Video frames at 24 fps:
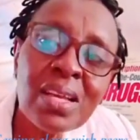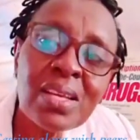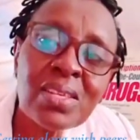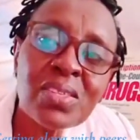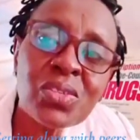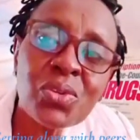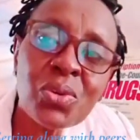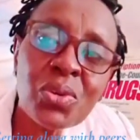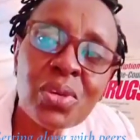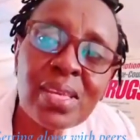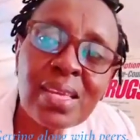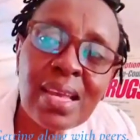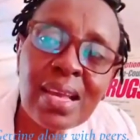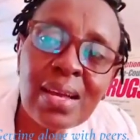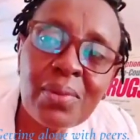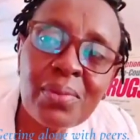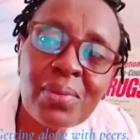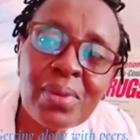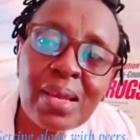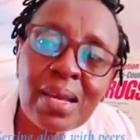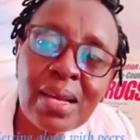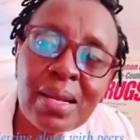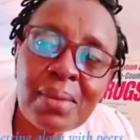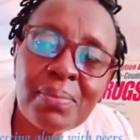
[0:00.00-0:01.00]
So here
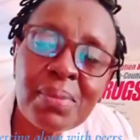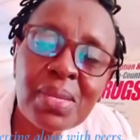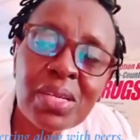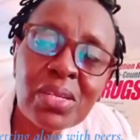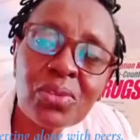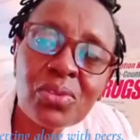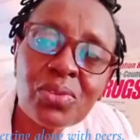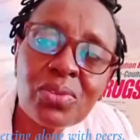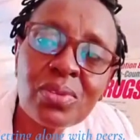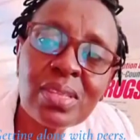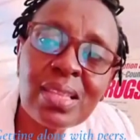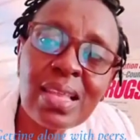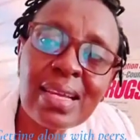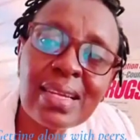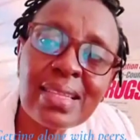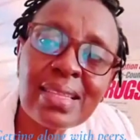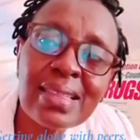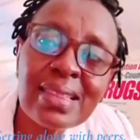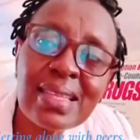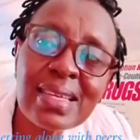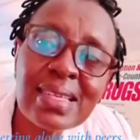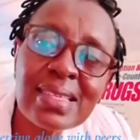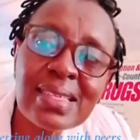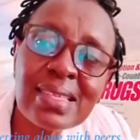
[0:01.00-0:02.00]
we are being told that
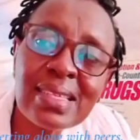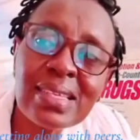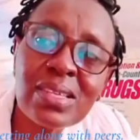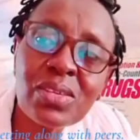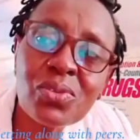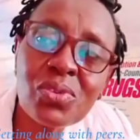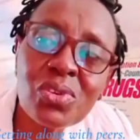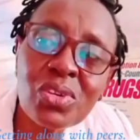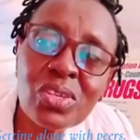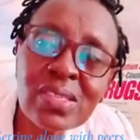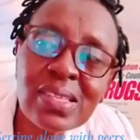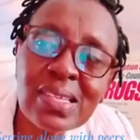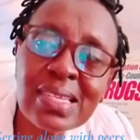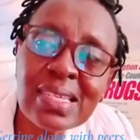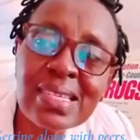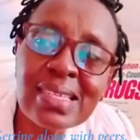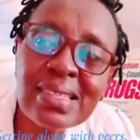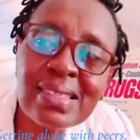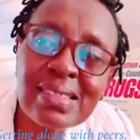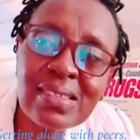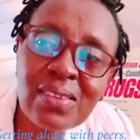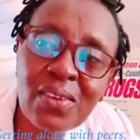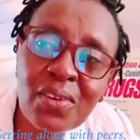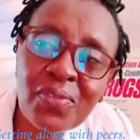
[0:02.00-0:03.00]
this curiosity
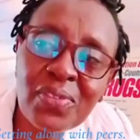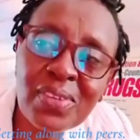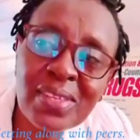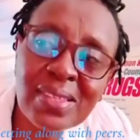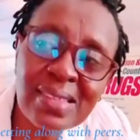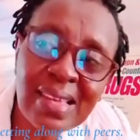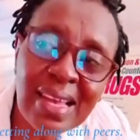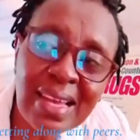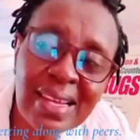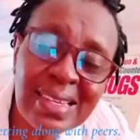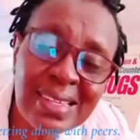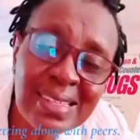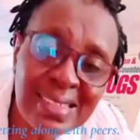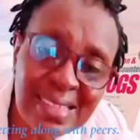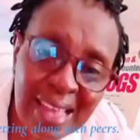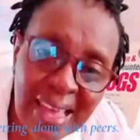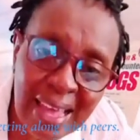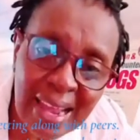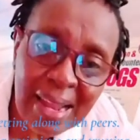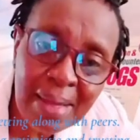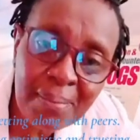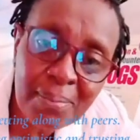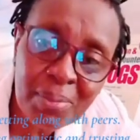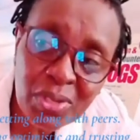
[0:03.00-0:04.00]
itself is a
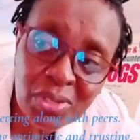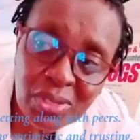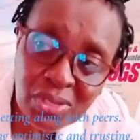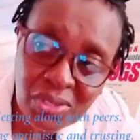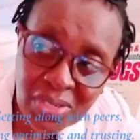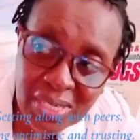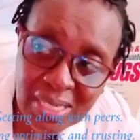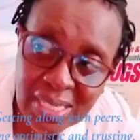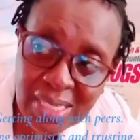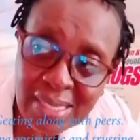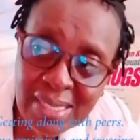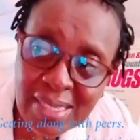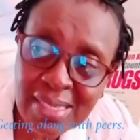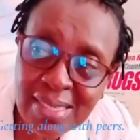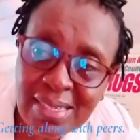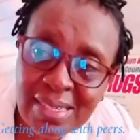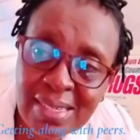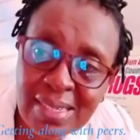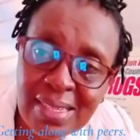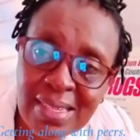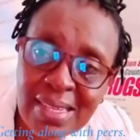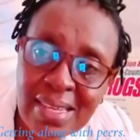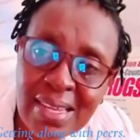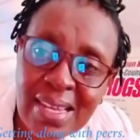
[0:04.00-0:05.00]
desirable trait.
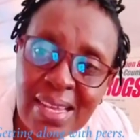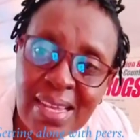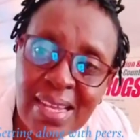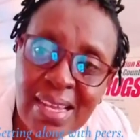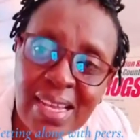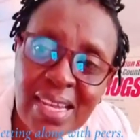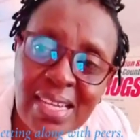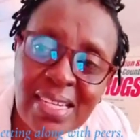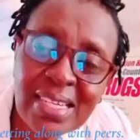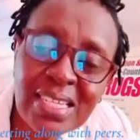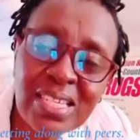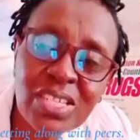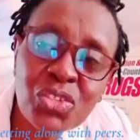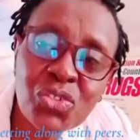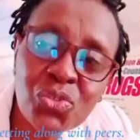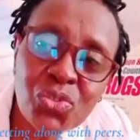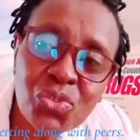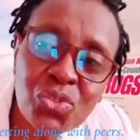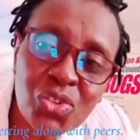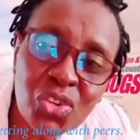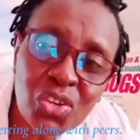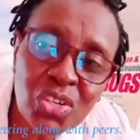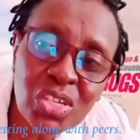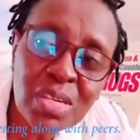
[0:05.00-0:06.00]
It
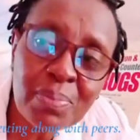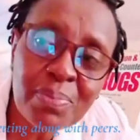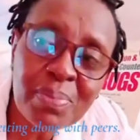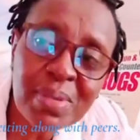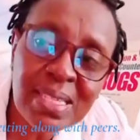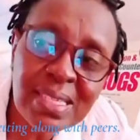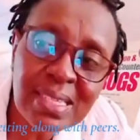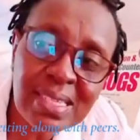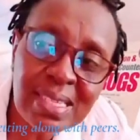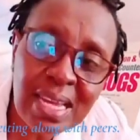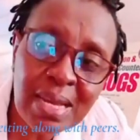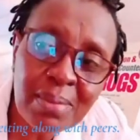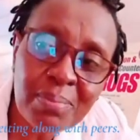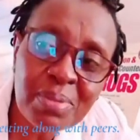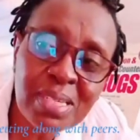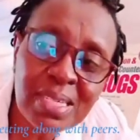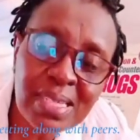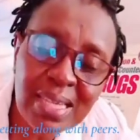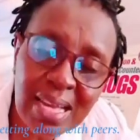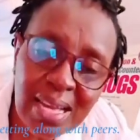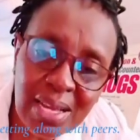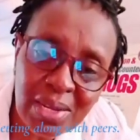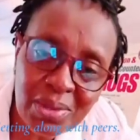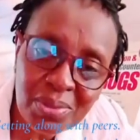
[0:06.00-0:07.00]
should not be stamped
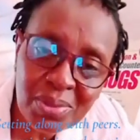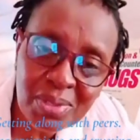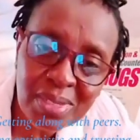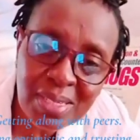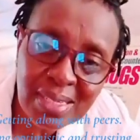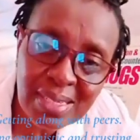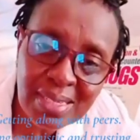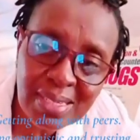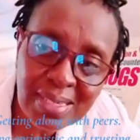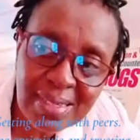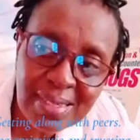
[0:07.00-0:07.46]
out.